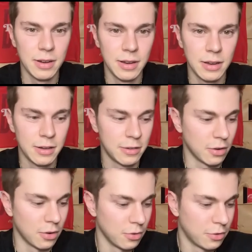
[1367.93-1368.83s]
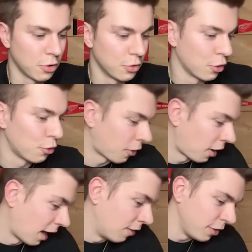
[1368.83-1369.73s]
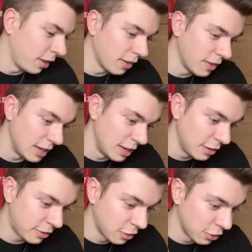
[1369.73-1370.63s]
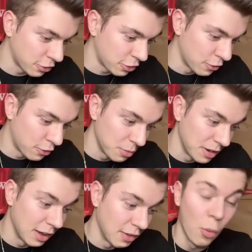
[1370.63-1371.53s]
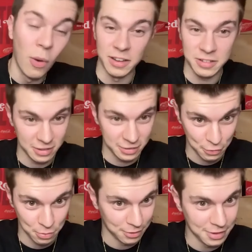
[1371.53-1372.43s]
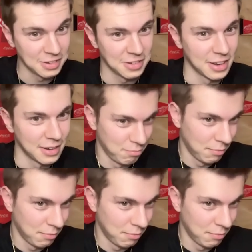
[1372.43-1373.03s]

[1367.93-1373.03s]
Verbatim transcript: Yeah. So so so far everything in the East looks good for me. Now the West, this is where things get